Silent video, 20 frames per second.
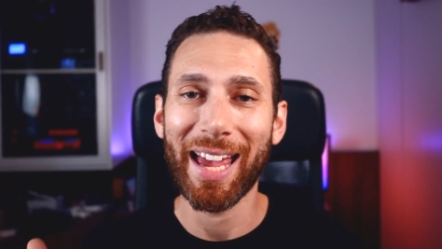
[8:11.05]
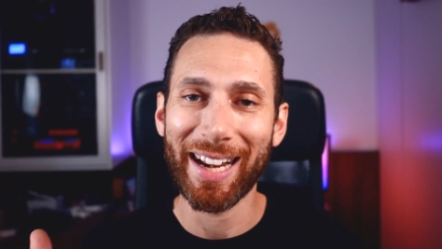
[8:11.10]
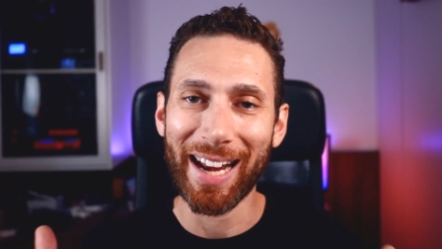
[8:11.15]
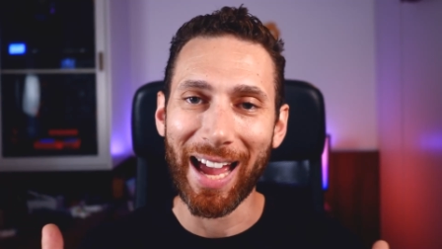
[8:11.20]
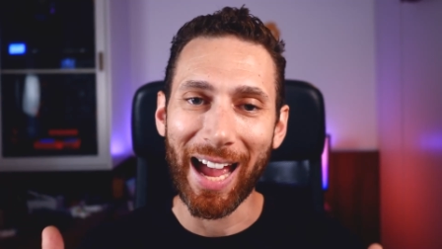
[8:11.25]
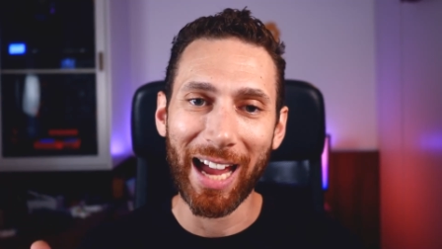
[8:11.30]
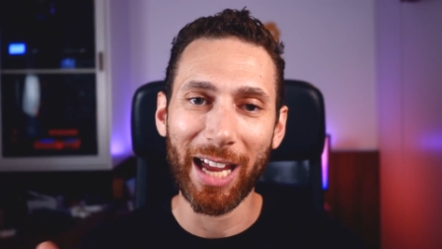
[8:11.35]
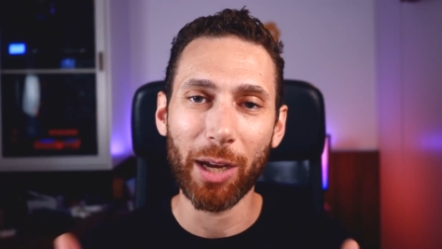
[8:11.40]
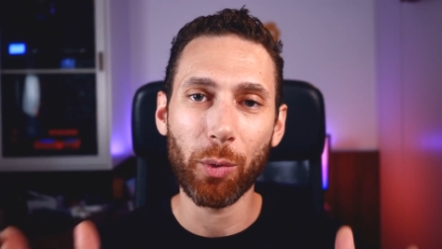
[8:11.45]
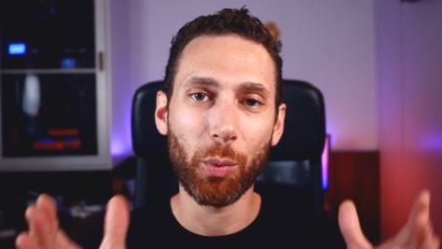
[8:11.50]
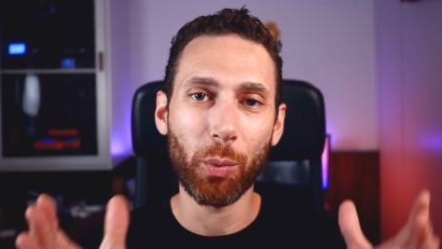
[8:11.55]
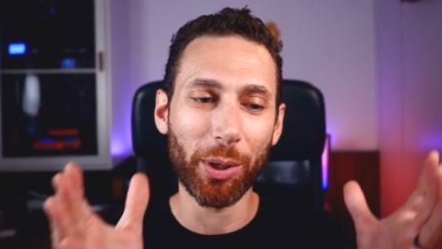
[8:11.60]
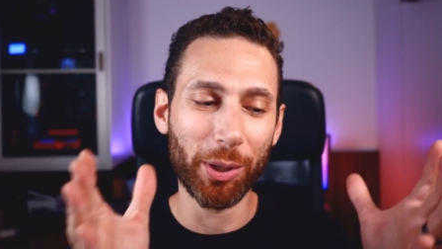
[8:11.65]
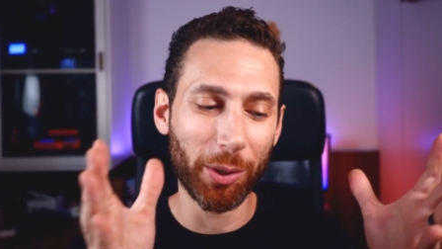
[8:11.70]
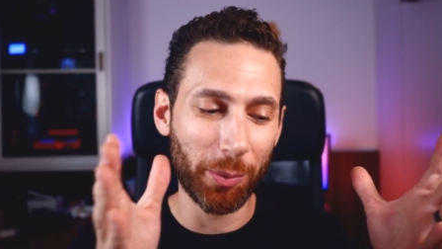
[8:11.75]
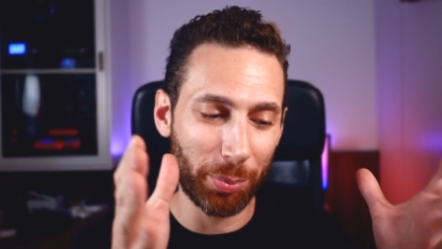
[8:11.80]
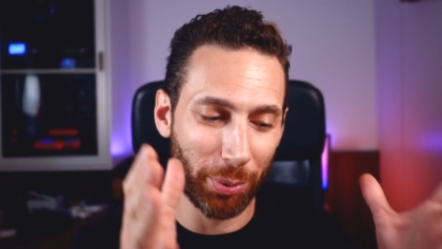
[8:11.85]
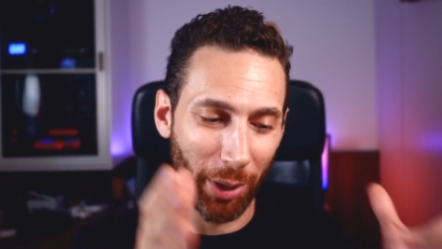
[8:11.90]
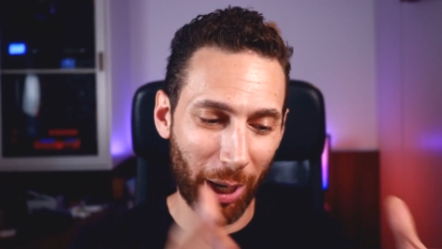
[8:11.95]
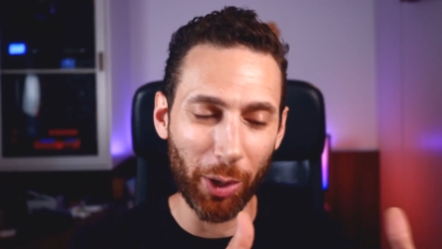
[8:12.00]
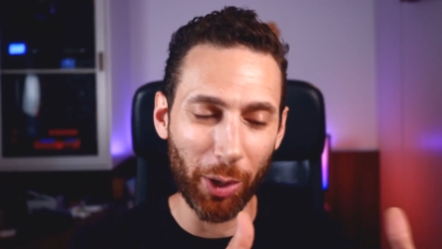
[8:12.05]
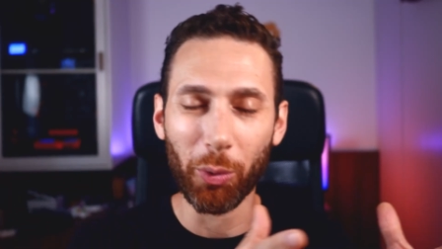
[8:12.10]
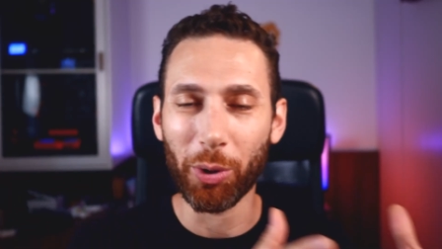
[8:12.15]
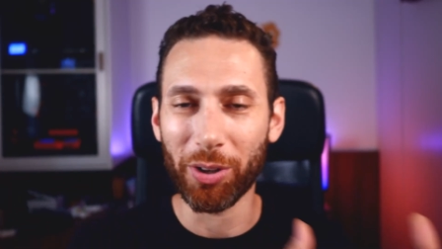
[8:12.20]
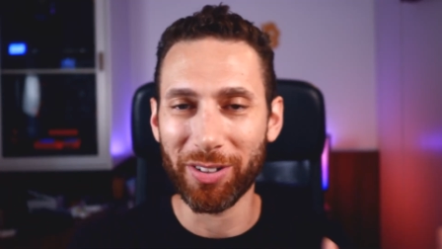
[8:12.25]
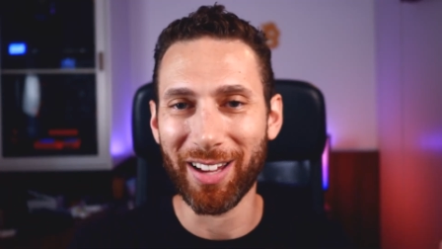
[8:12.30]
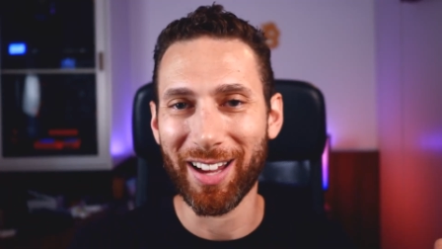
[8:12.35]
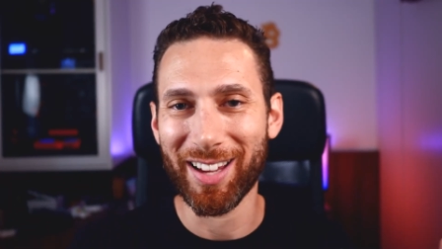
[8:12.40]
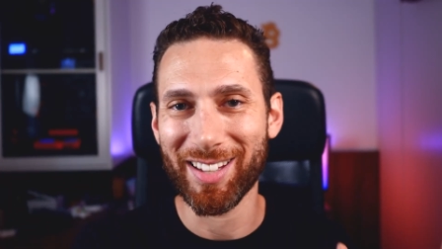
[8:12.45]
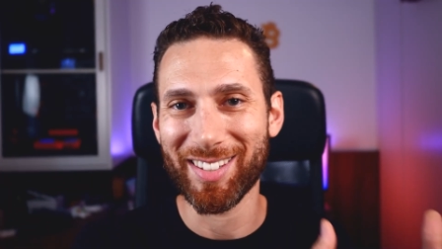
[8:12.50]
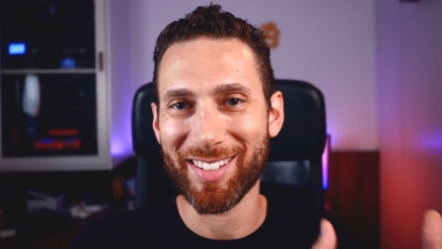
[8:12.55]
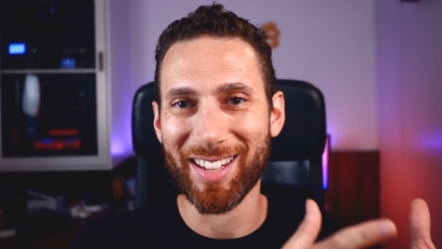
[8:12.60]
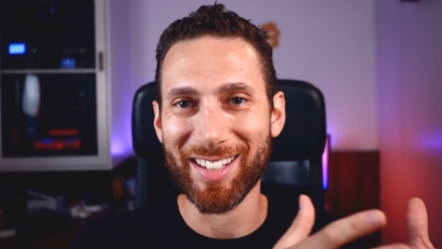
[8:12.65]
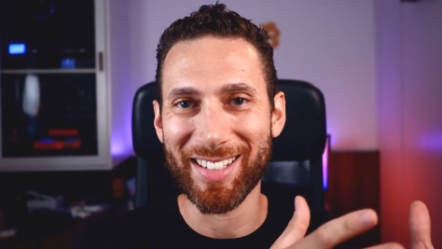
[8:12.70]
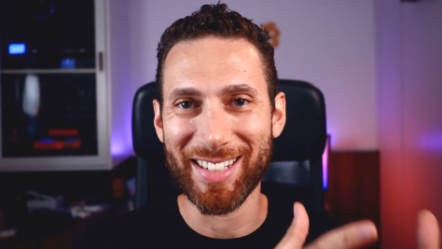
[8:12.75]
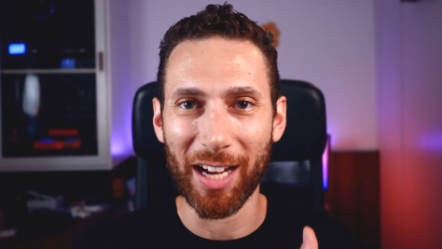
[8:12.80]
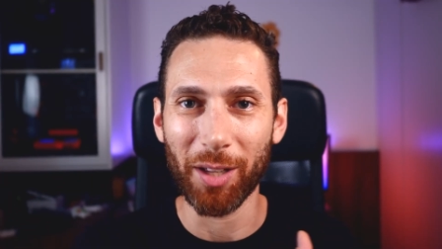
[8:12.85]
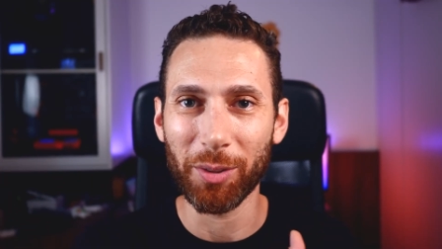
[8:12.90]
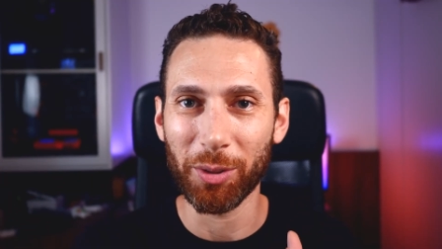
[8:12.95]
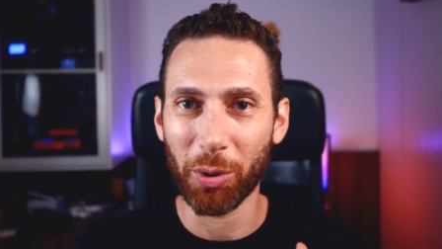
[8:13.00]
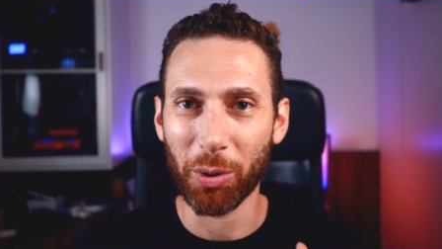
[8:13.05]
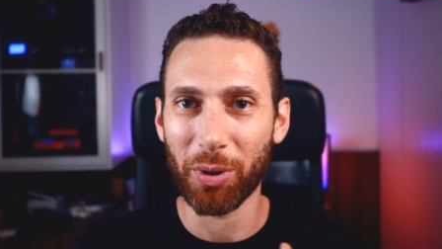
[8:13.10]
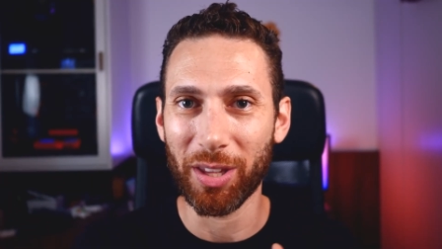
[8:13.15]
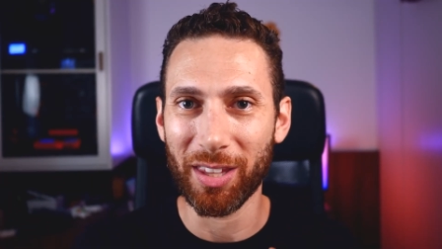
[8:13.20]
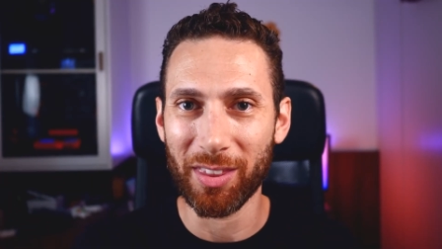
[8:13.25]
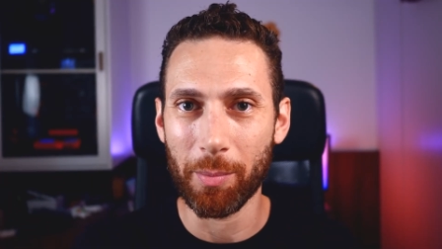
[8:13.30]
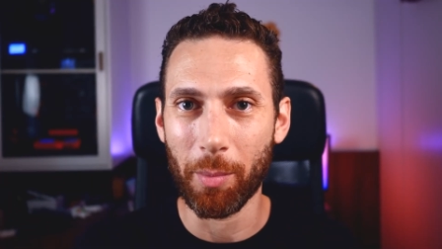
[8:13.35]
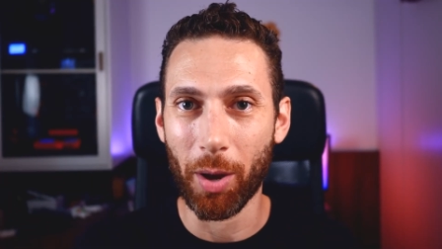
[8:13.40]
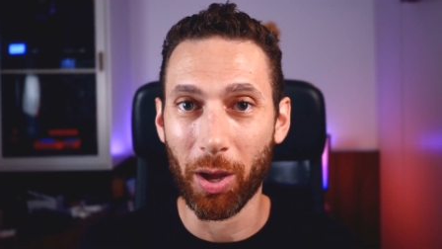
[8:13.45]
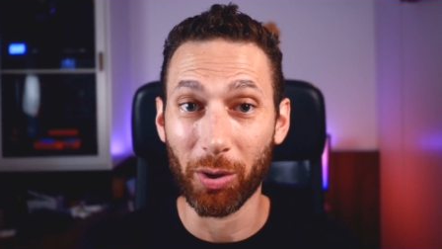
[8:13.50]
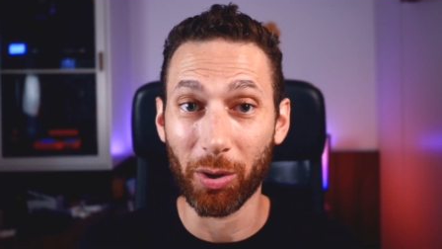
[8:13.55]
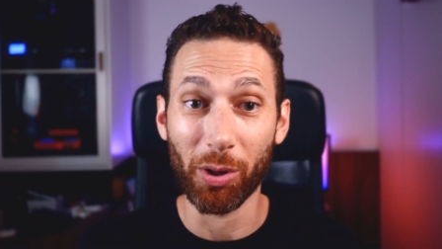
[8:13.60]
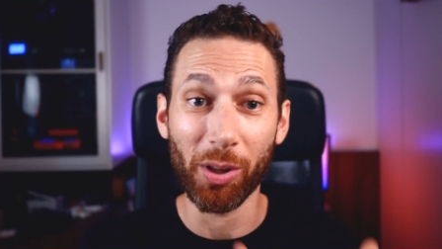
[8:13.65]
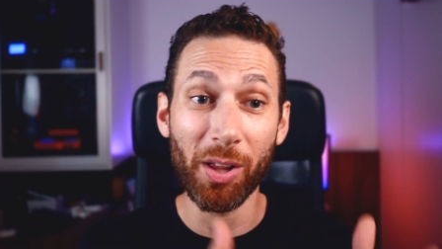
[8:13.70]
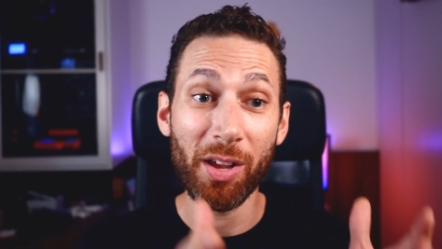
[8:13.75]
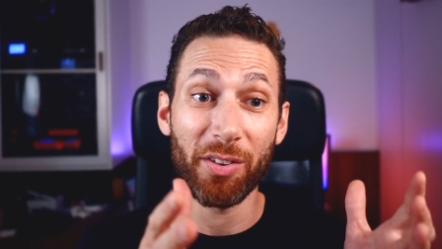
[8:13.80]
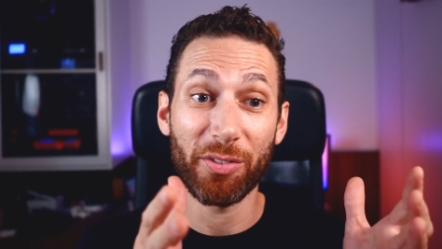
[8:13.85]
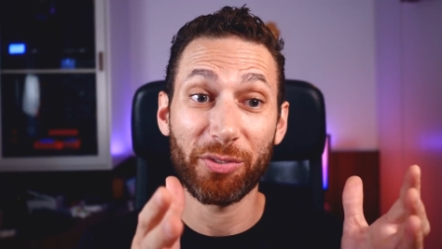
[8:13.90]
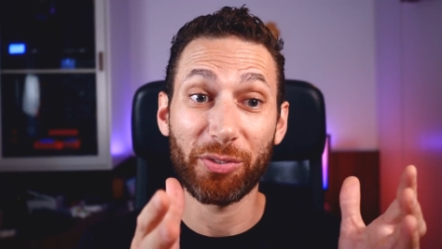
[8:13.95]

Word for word: and I will prioritize downloading the model